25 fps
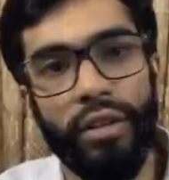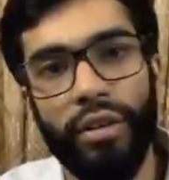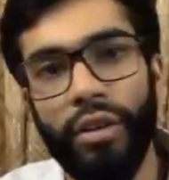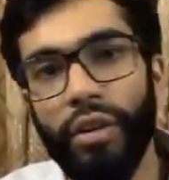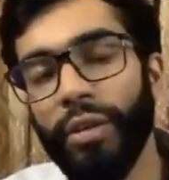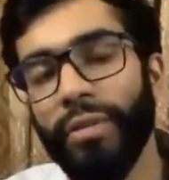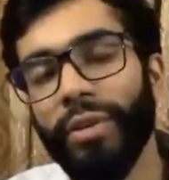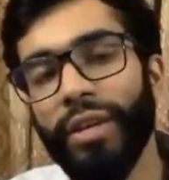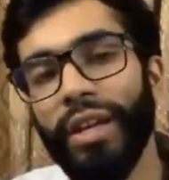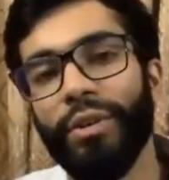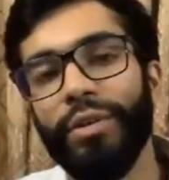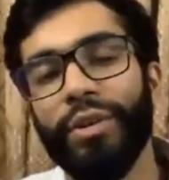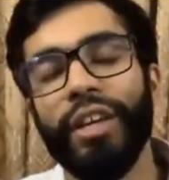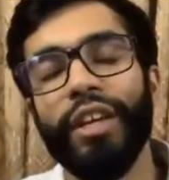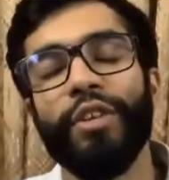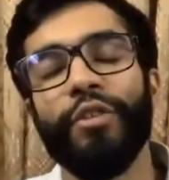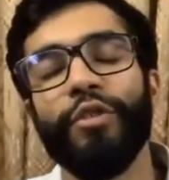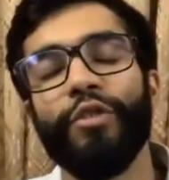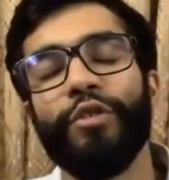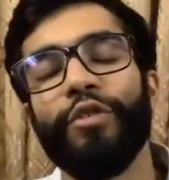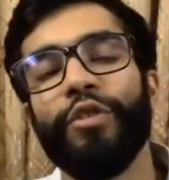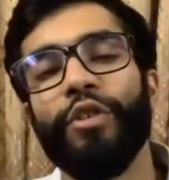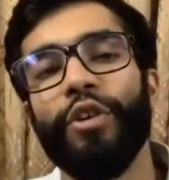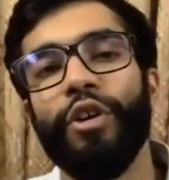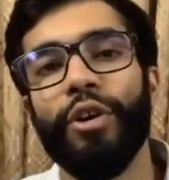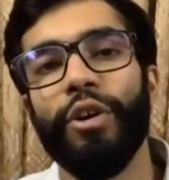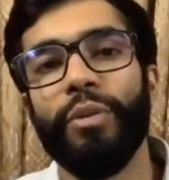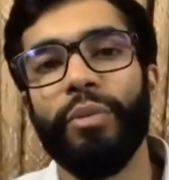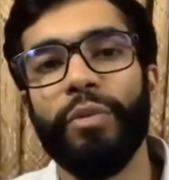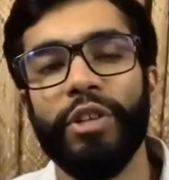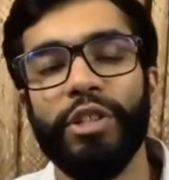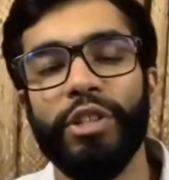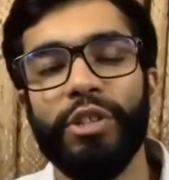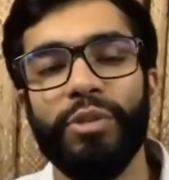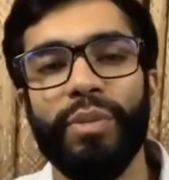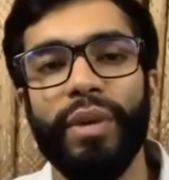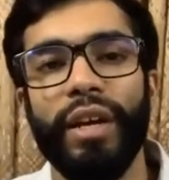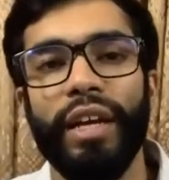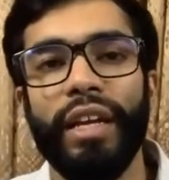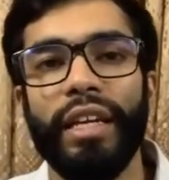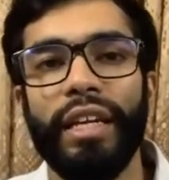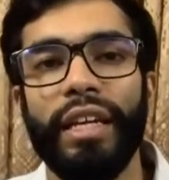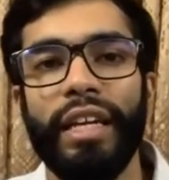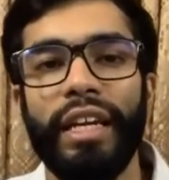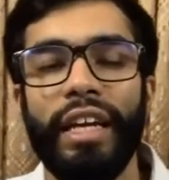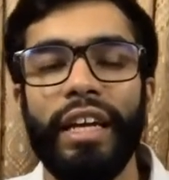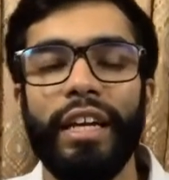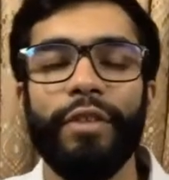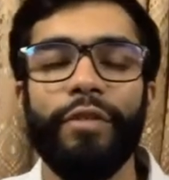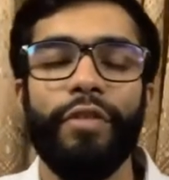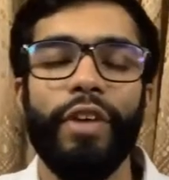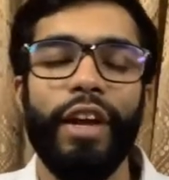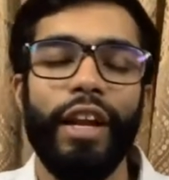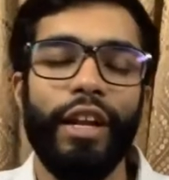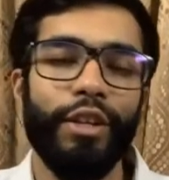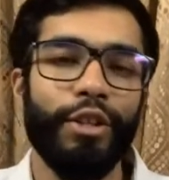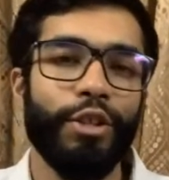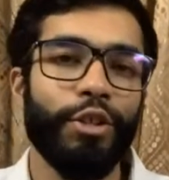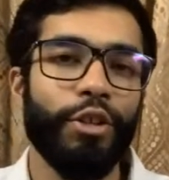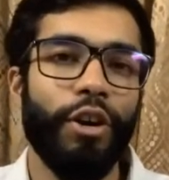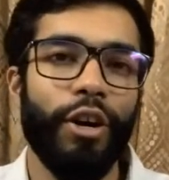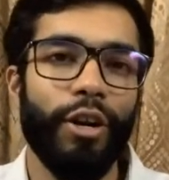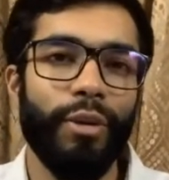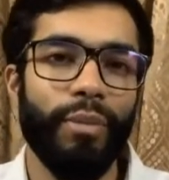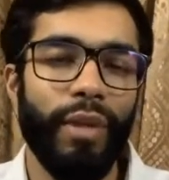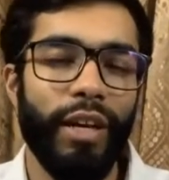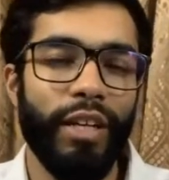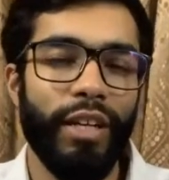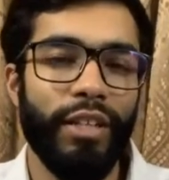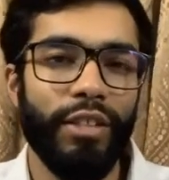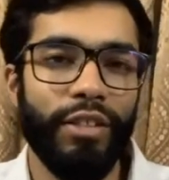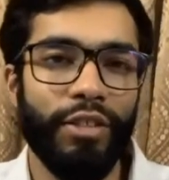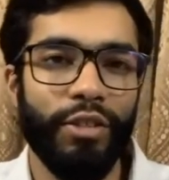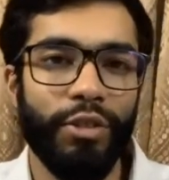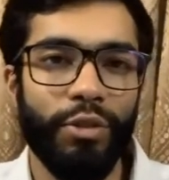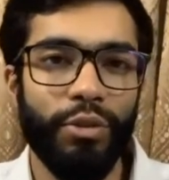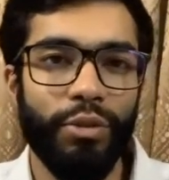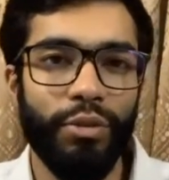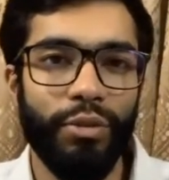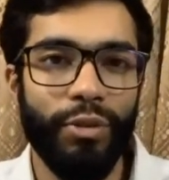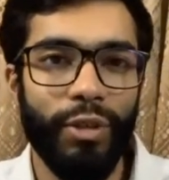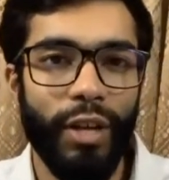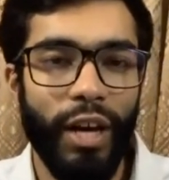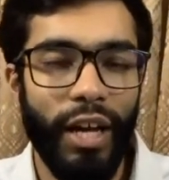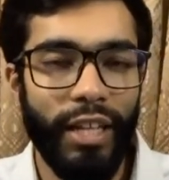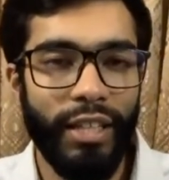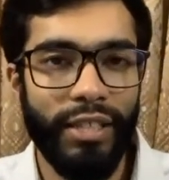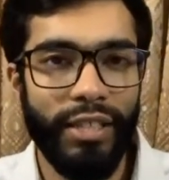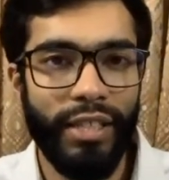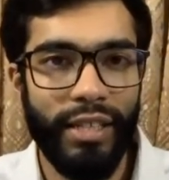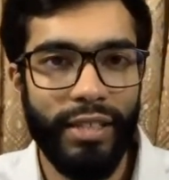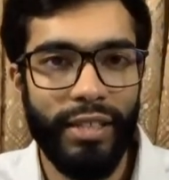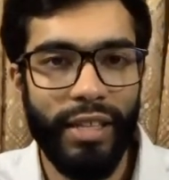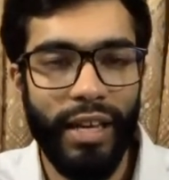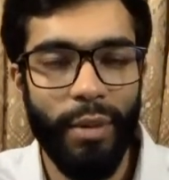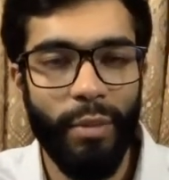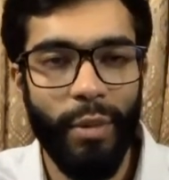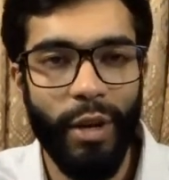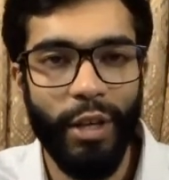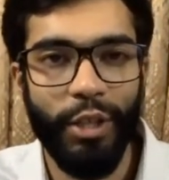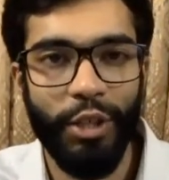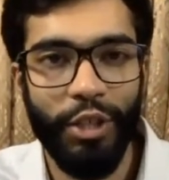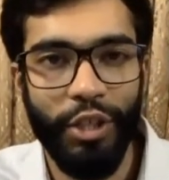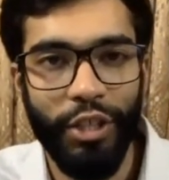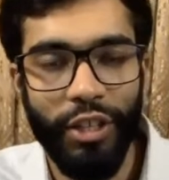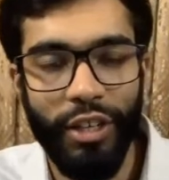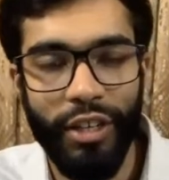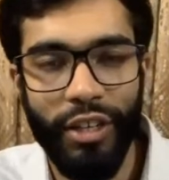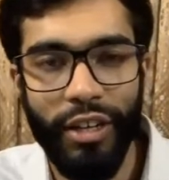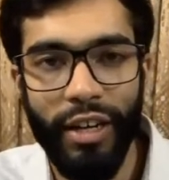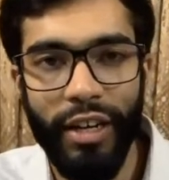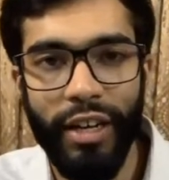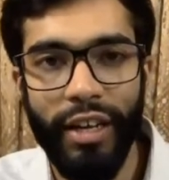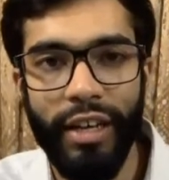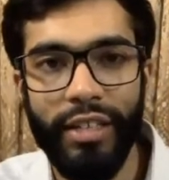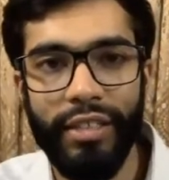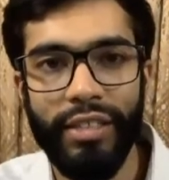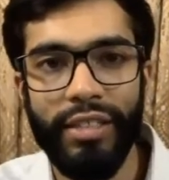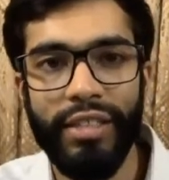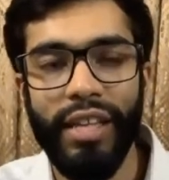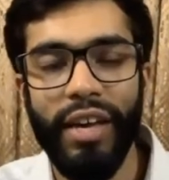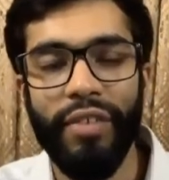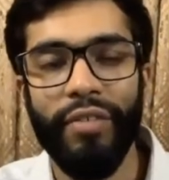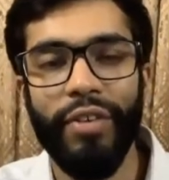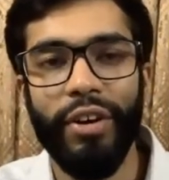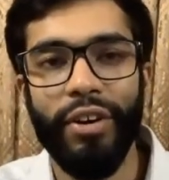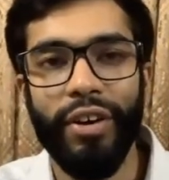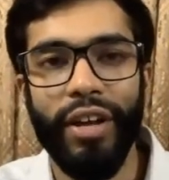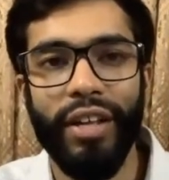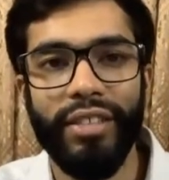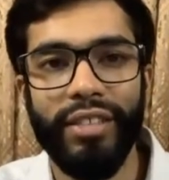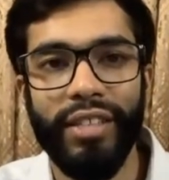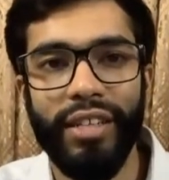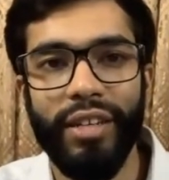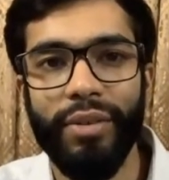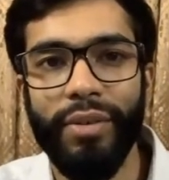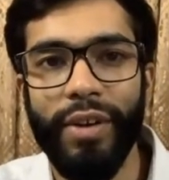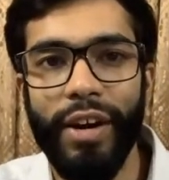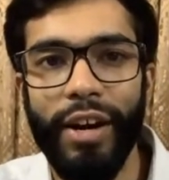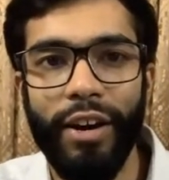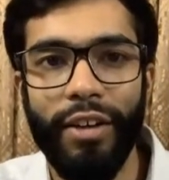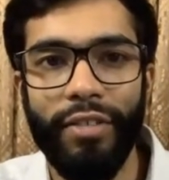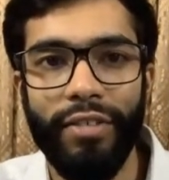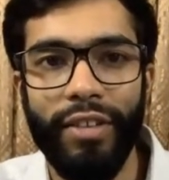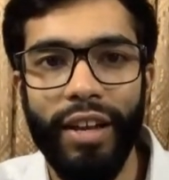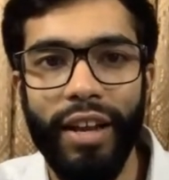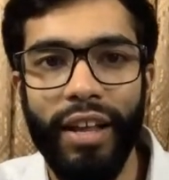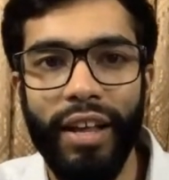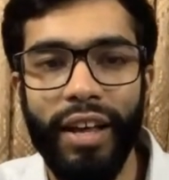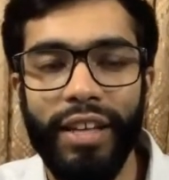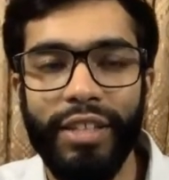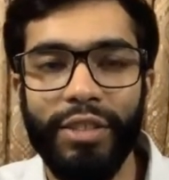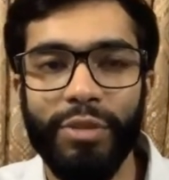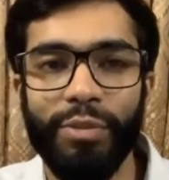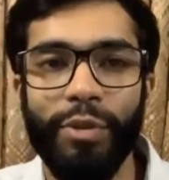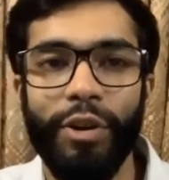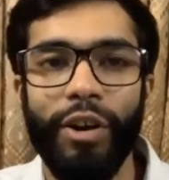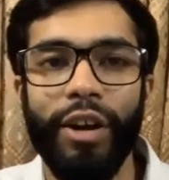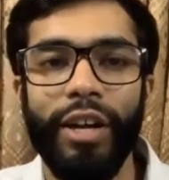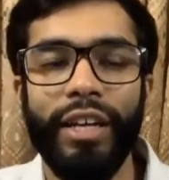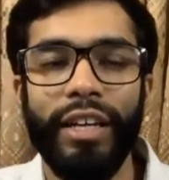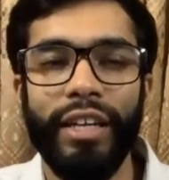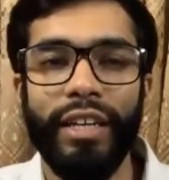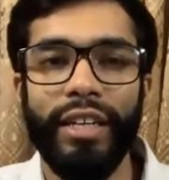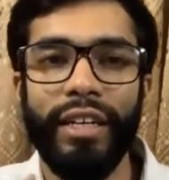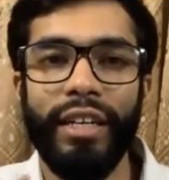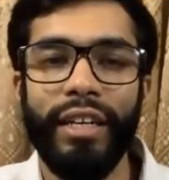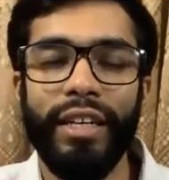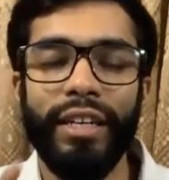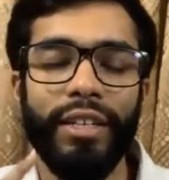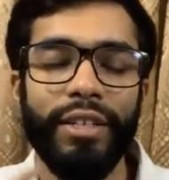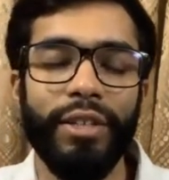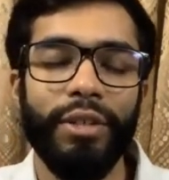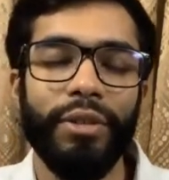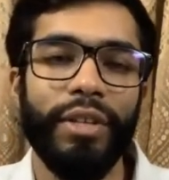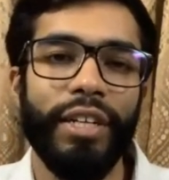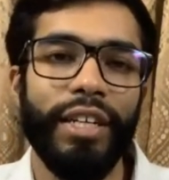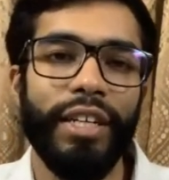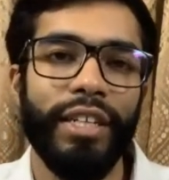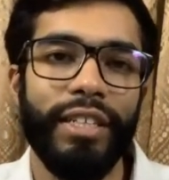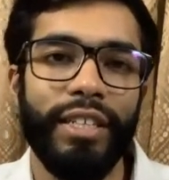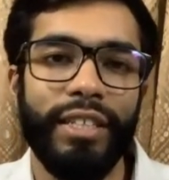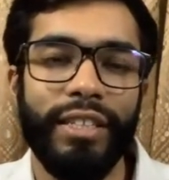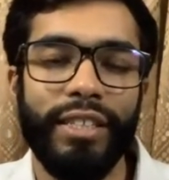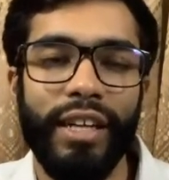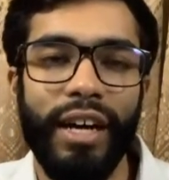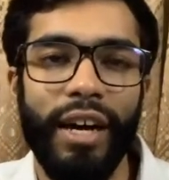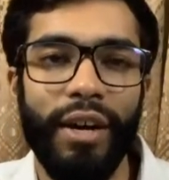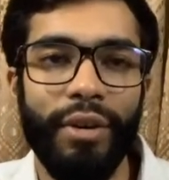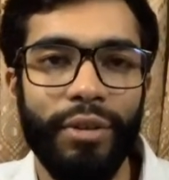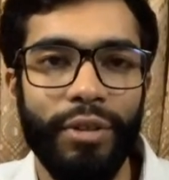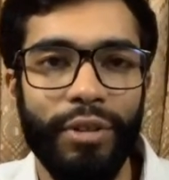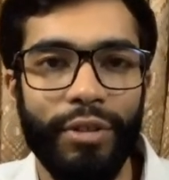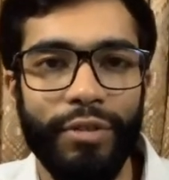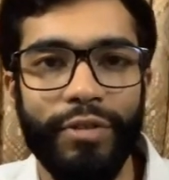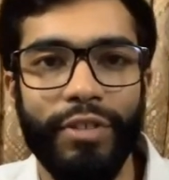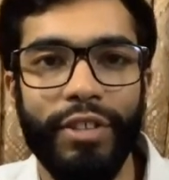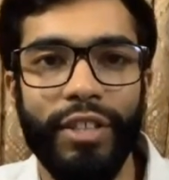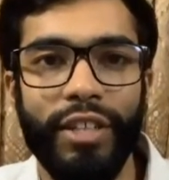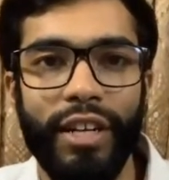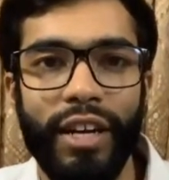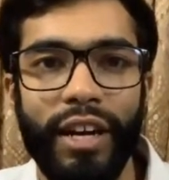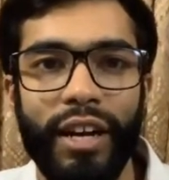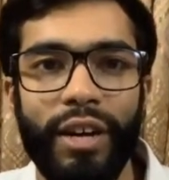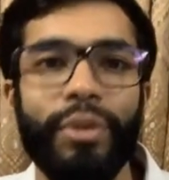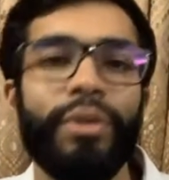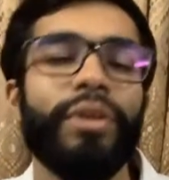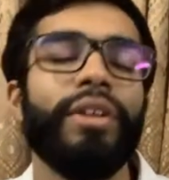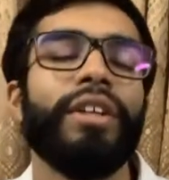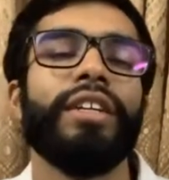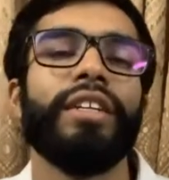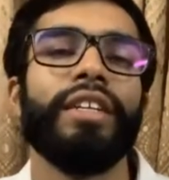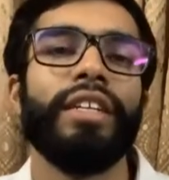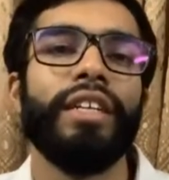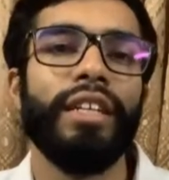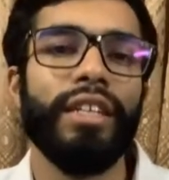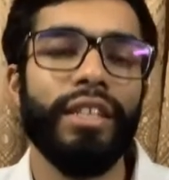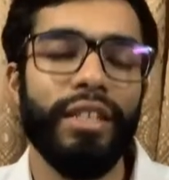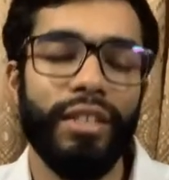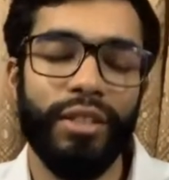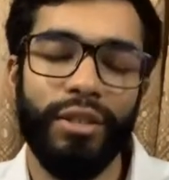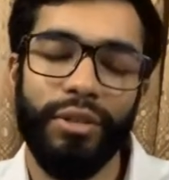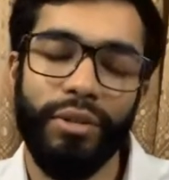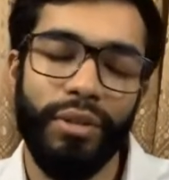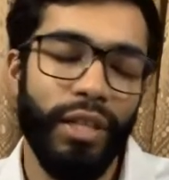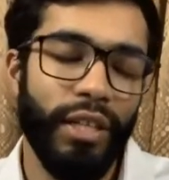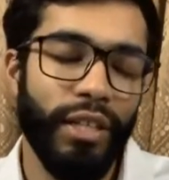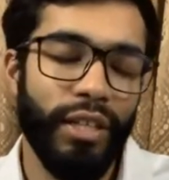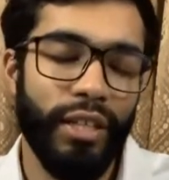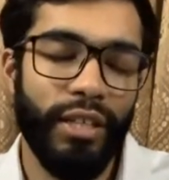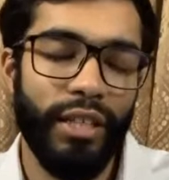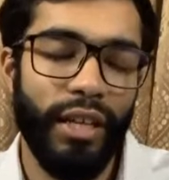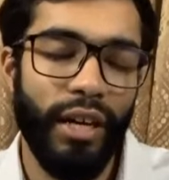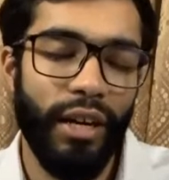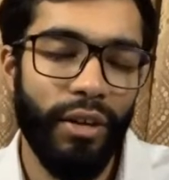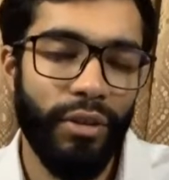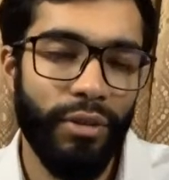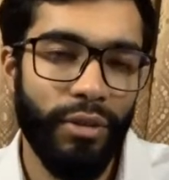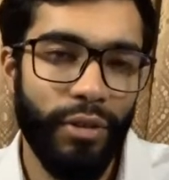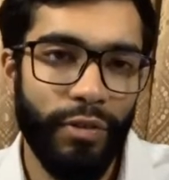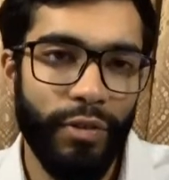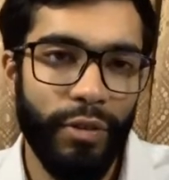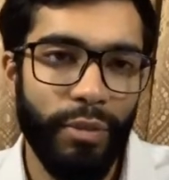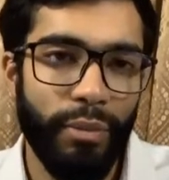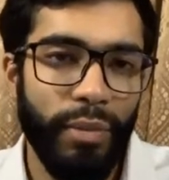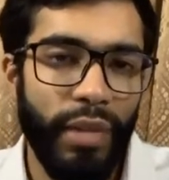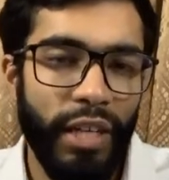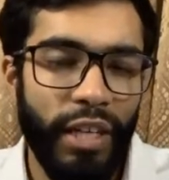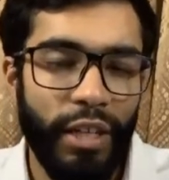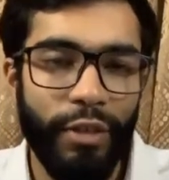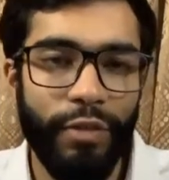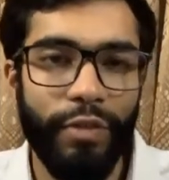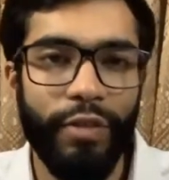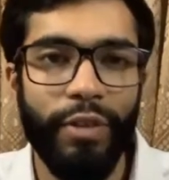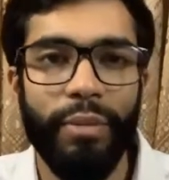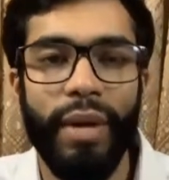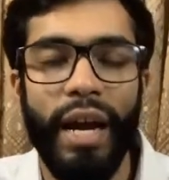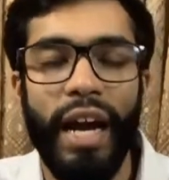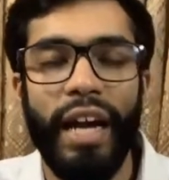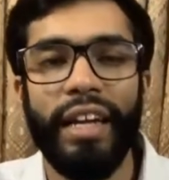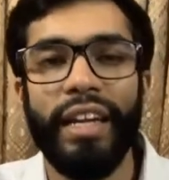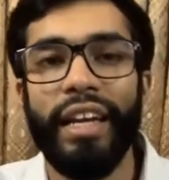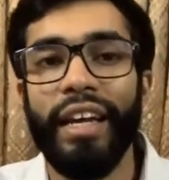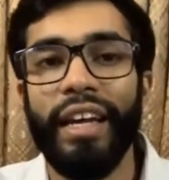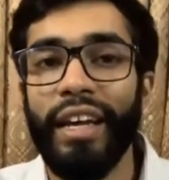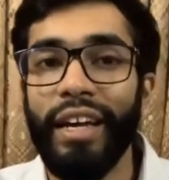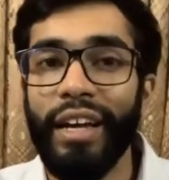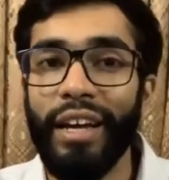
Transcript: horrible outing for Brisbane Heat. Fell short by just 2 runs, as I mentioned earlier. 7 runs required of the last ball. He needed to hit it out of the ground and needed to hit it out of the meat of the bat